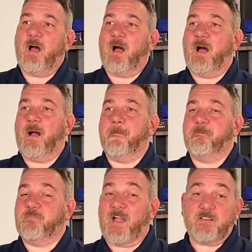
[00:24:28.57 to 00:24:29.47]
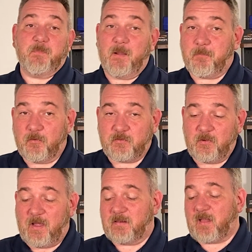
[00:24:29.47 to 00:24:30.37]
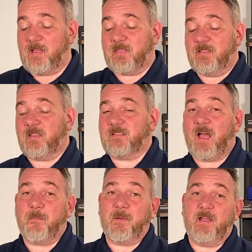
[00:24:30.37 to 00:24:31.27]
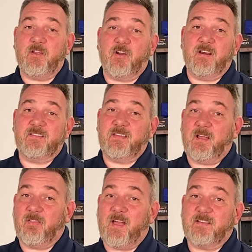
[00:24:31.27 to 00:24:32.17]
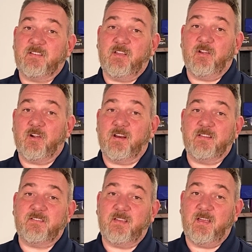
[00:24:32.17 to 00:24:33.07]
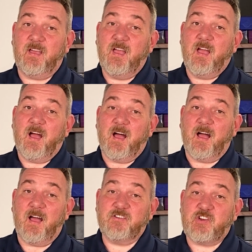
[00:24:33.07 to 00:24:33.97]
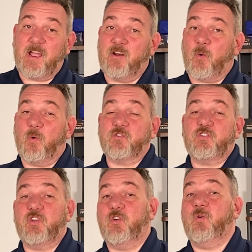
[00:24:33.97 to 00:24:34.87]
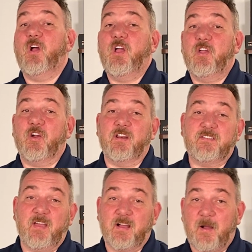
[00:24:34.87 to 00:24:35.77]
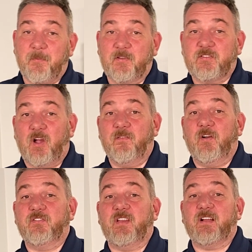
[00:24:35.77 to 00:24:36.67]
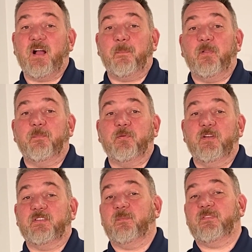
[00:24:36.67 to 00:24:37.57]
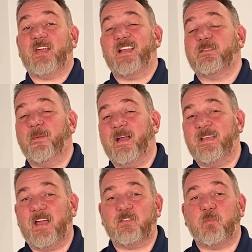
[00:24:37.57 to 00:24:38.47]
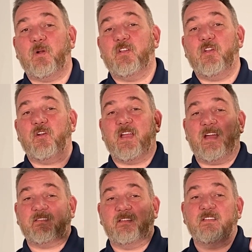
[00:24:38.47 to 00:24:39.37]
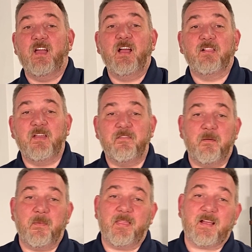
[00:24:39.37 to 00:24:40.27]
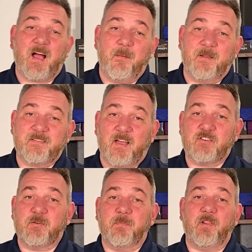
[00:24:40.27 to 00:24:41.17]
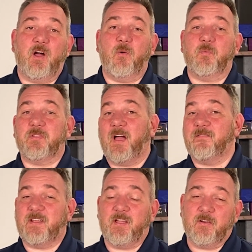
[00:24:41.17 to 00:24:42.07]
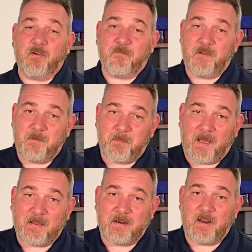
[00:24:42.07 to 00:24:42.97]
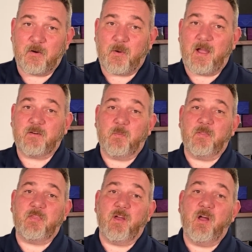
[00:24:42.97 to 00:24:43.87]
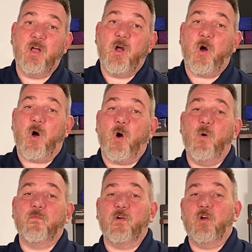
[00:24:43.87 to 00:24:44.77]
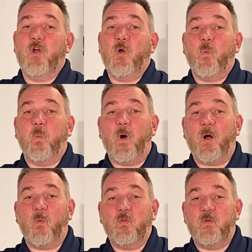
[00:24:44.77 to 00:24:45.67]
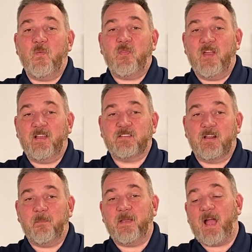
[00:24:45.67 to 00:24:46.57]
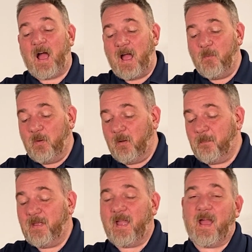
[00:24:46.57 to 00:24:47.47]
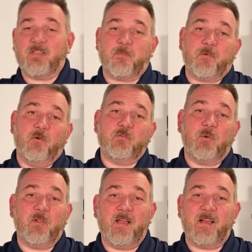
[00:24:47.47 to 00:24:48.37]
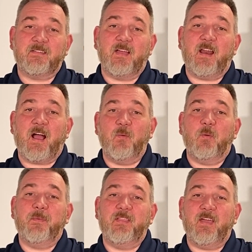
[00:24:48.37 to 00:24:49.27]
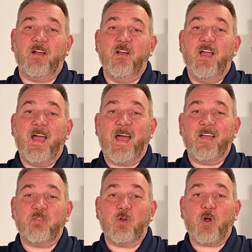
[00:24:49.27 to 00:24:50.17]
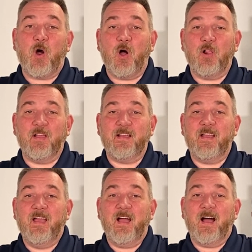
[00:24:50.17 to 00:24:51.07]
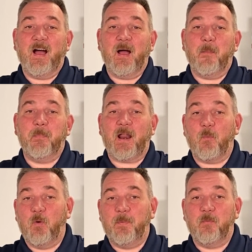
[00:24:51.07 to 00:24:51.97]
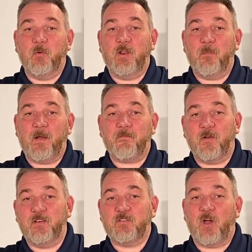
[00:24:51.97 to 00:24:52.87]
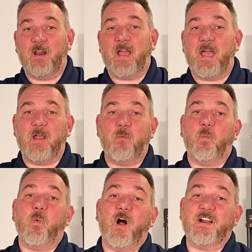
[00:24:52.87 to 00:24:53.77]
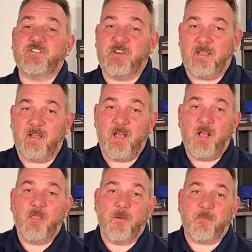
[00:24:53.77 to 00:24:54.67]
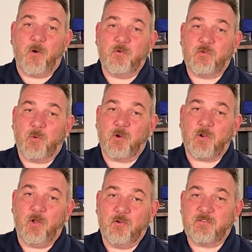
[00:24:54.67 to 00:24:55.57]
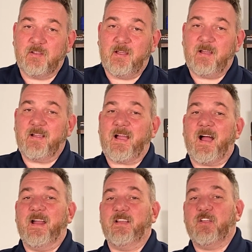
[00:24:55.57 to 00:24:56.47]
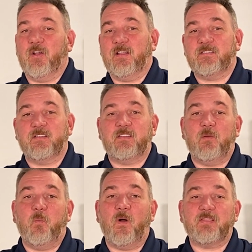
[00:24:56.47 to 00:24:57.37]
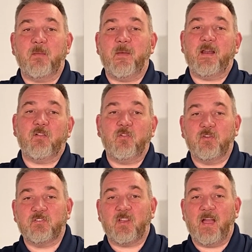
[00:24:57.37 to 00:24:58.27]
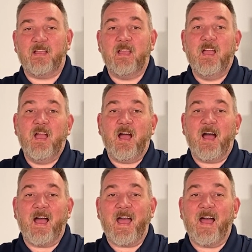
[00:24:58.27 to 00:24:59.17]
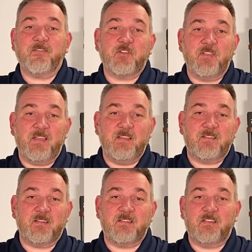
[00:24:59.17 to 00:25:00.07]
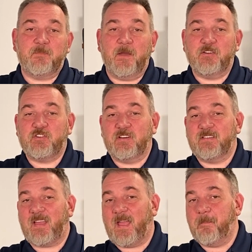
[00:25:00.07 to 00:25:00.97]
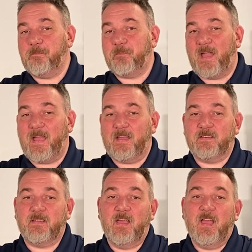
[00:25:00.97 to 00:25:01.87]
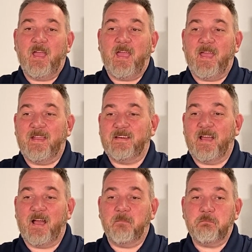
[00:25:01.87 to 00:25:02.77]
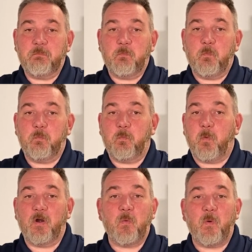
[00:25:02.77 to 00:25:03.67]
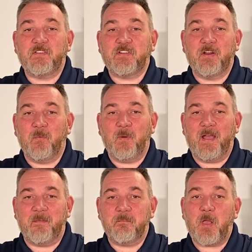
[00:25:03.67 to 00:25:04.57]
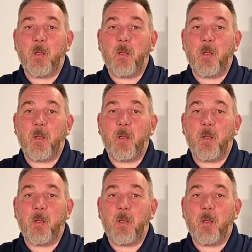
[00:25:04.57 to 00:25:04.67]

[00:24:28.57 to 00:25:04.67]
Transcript: That's my personal guess. I think the top 8, you're going to see Alexi, you're going to see a chain or 2, you're going to see a couple of Starvos and a couple of Prisms. That's my guess. What are your guesses? Leave them in the comment section below. Would love to hear your feedback and interact with you over what you think it's going to be. I will be at the Pro Tour. Like I said, I will be there at the calling, but I will be rooting my friends on and watching the Pro Tour closely. Kind of curious to see what the meta looks like after these suspensions and bans, and wonder what's going to win.